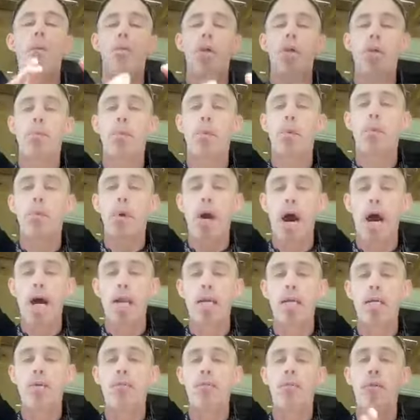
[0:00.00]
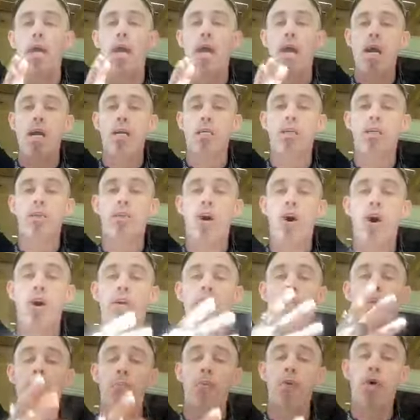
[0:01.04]
people bought it and
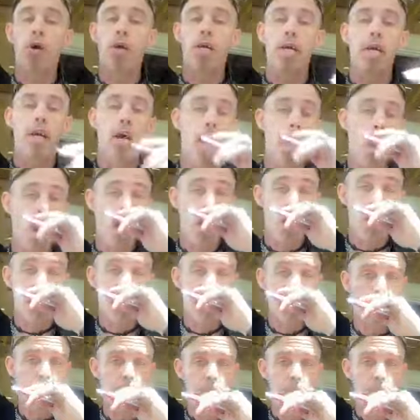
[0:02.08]
started putting up